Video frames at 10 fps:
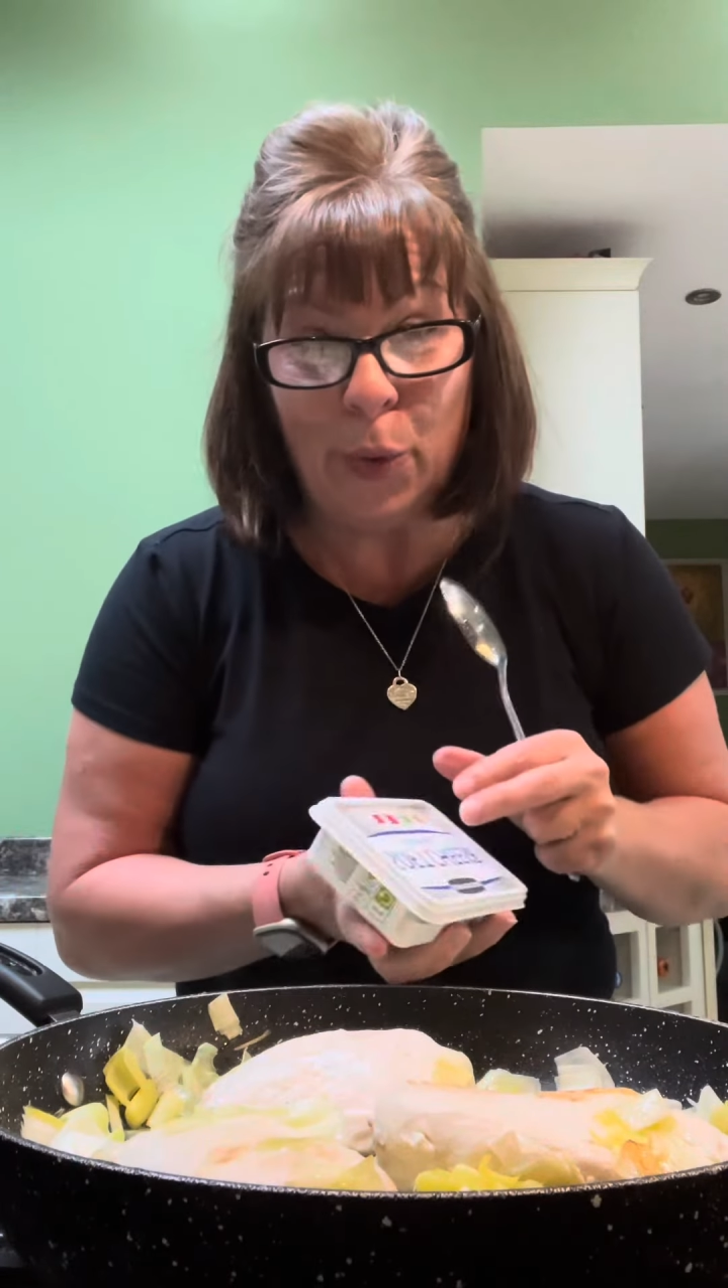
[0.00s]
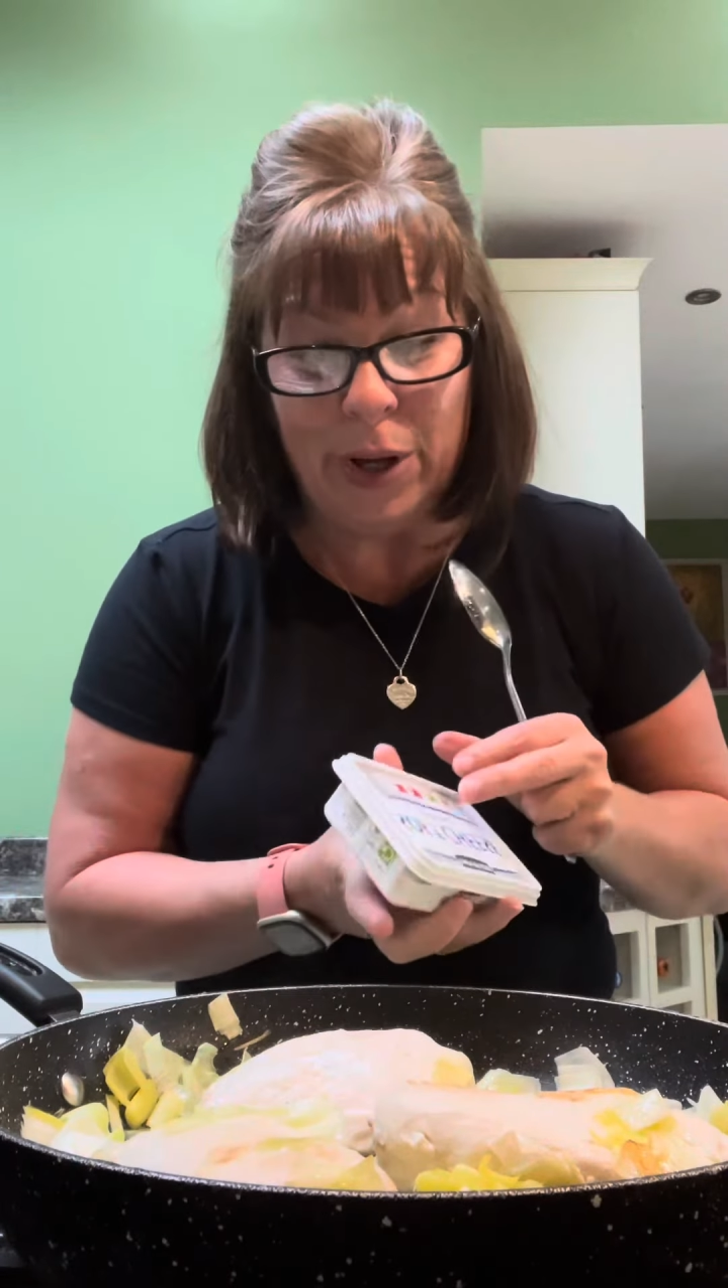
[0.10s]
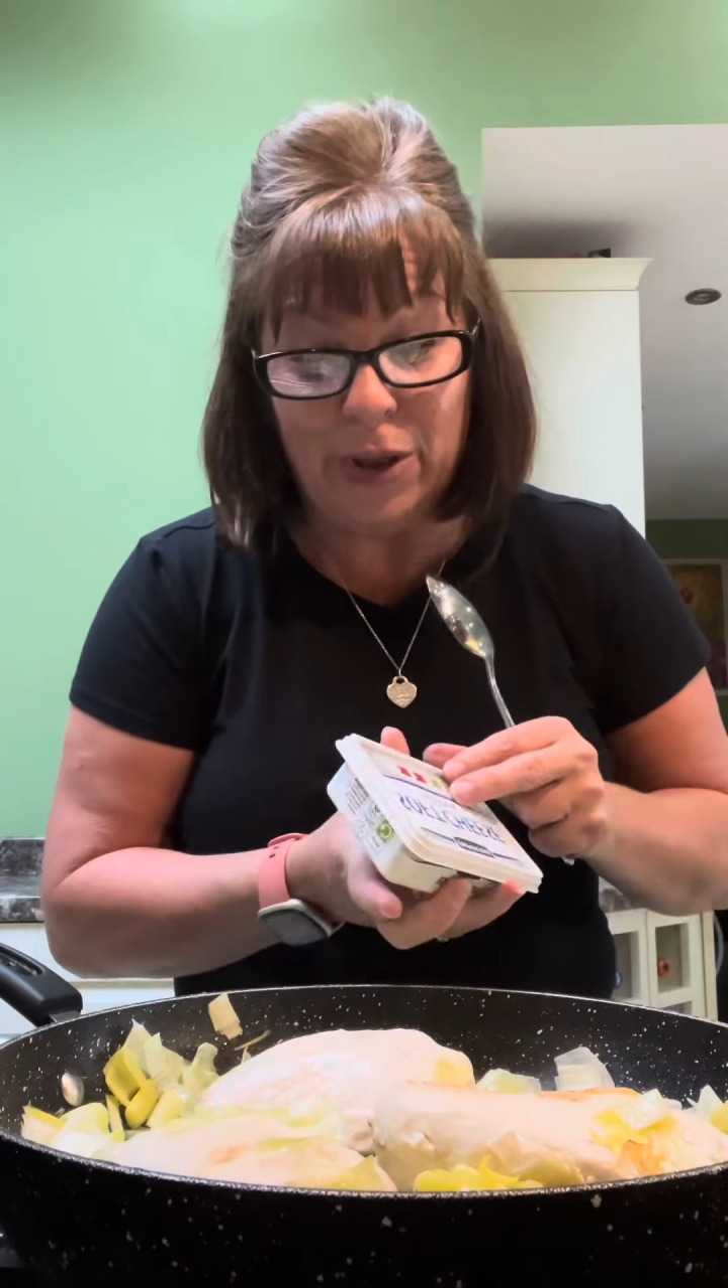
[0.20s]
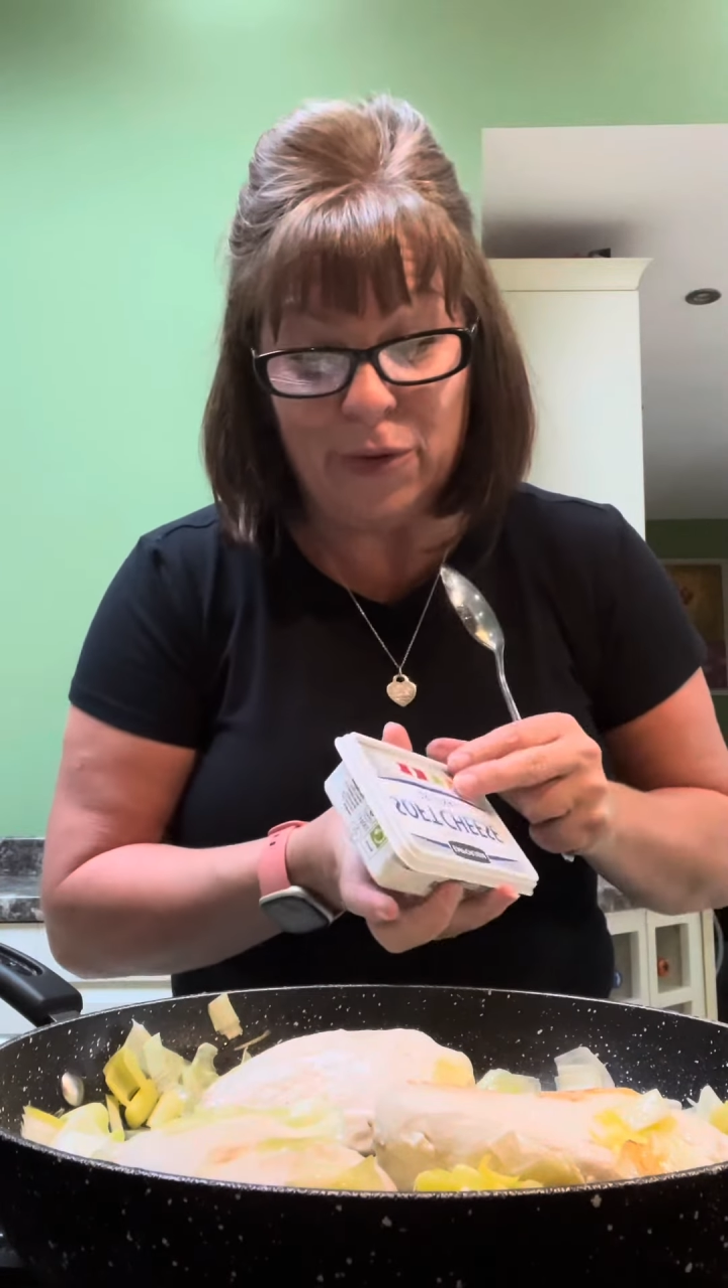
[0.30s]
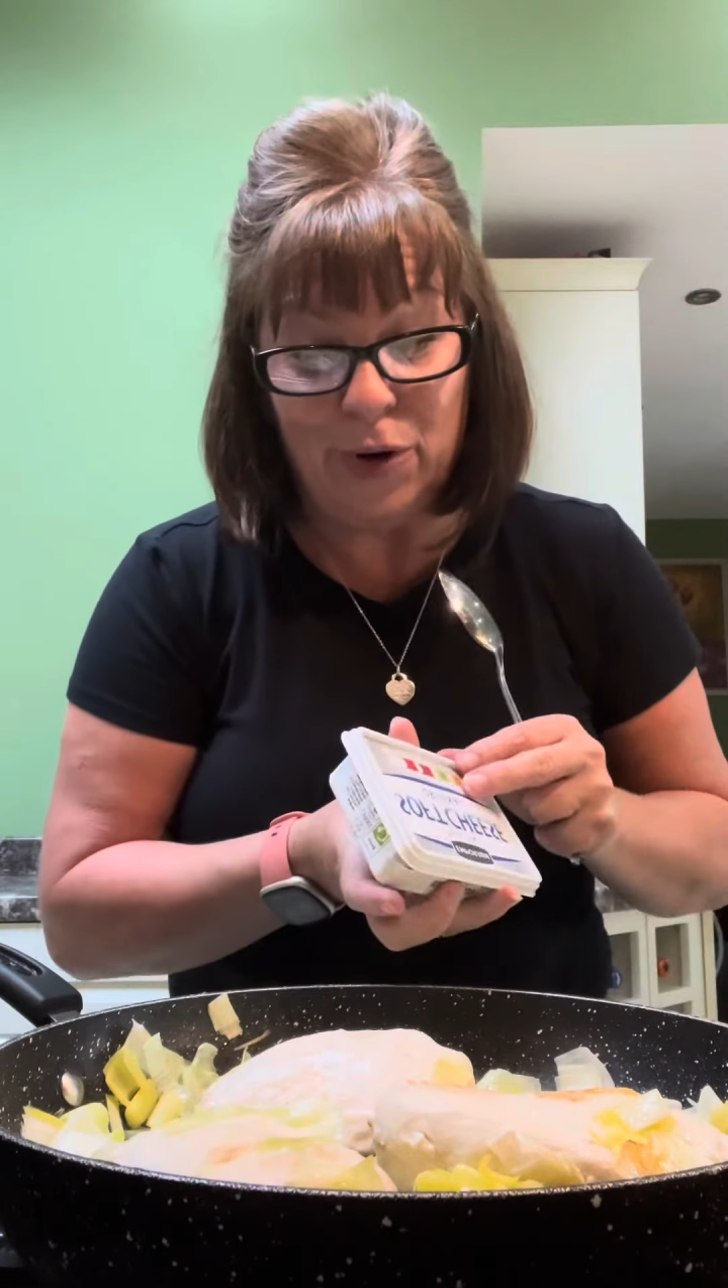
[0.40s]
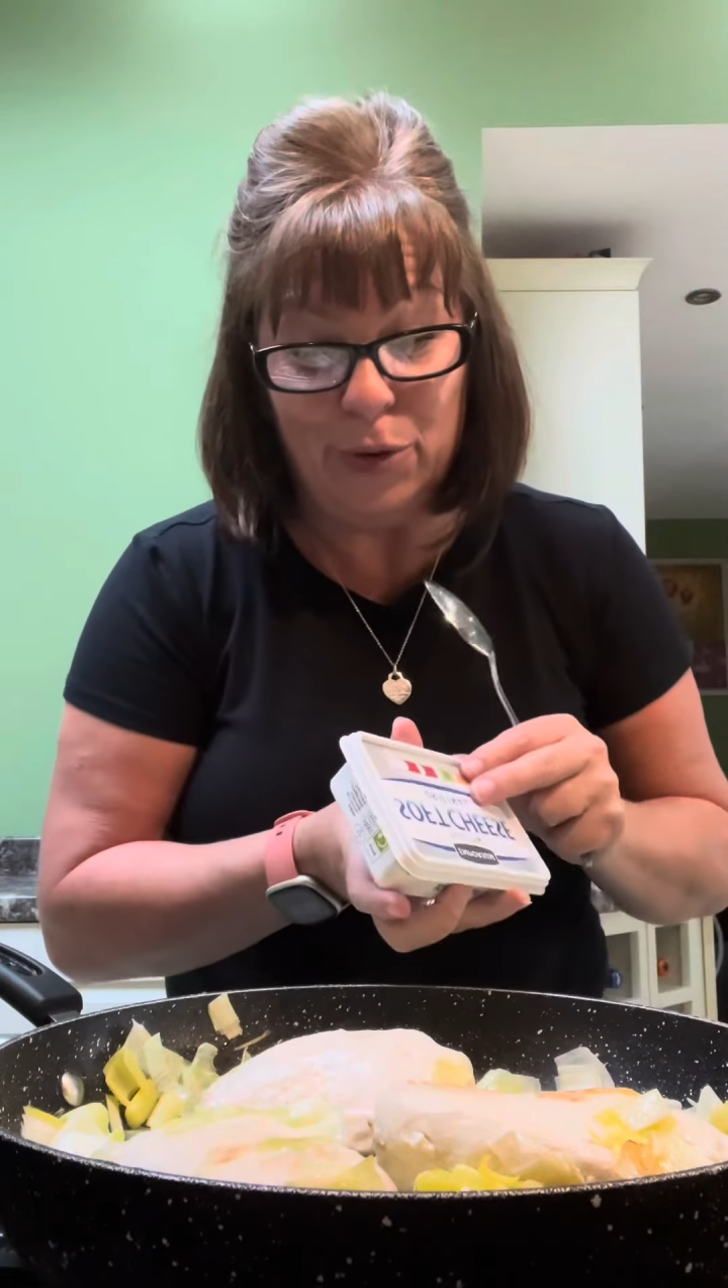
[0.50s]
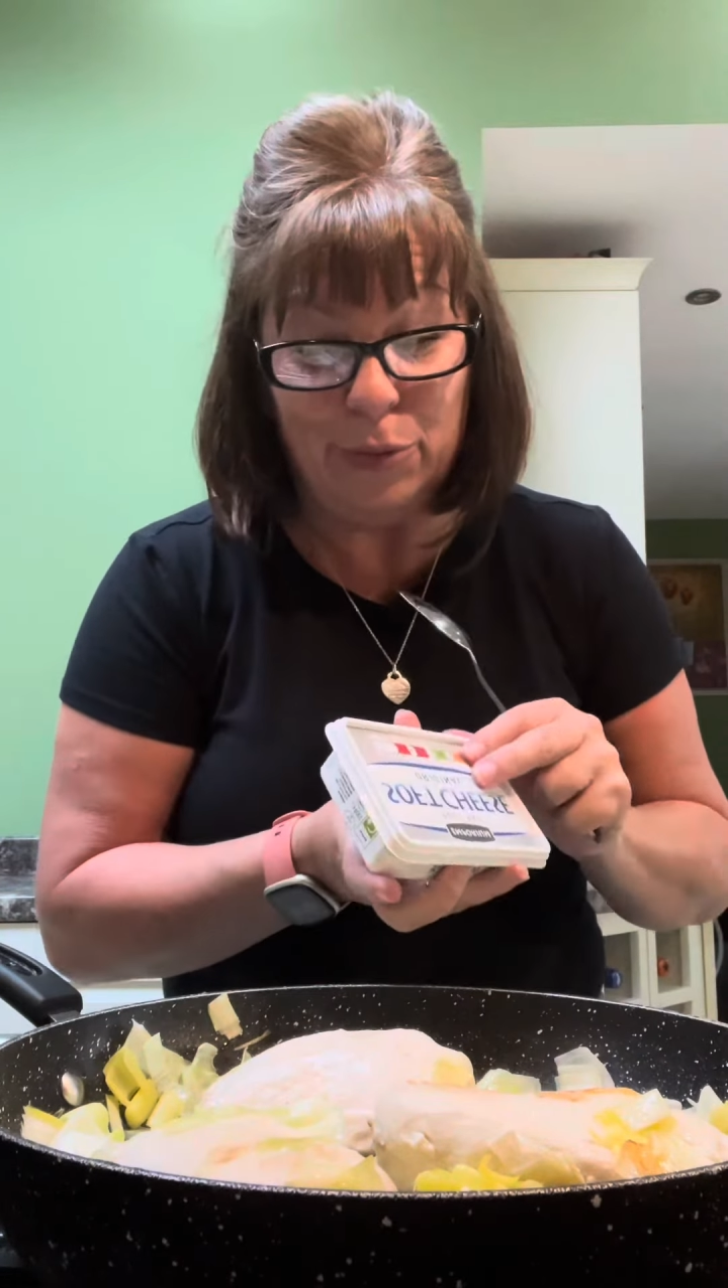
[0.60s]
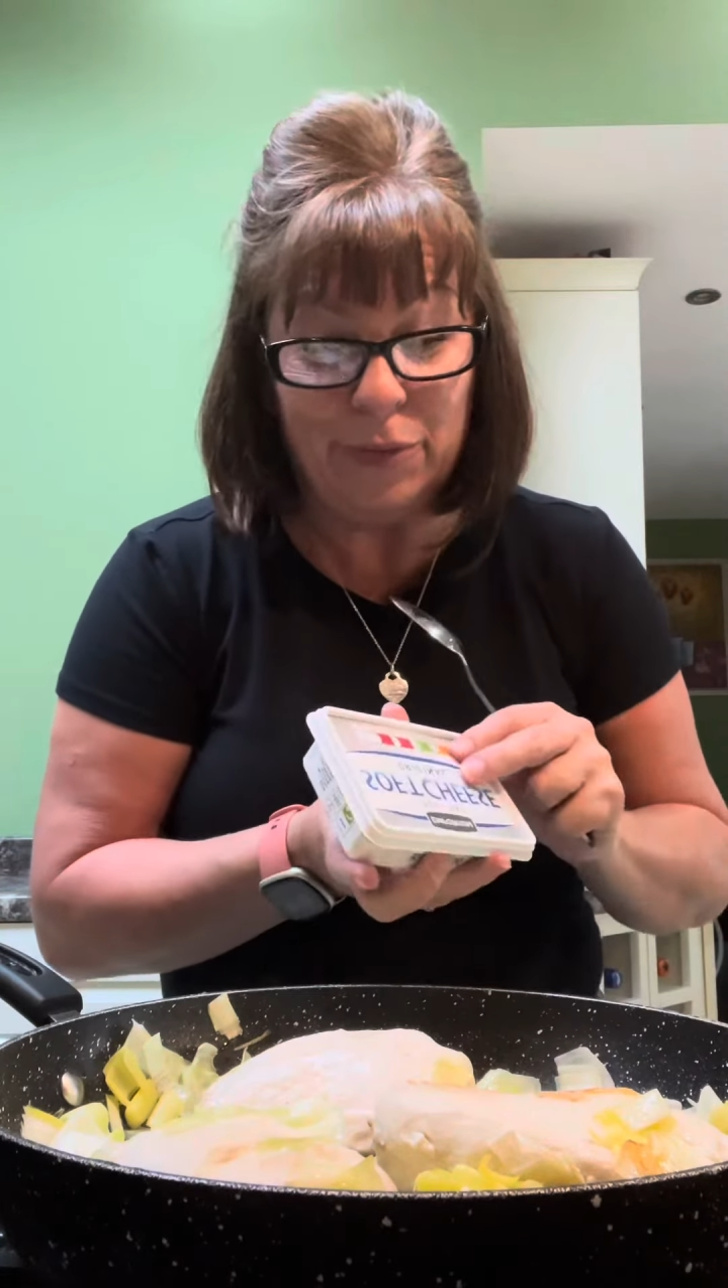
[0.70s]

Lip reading: way through.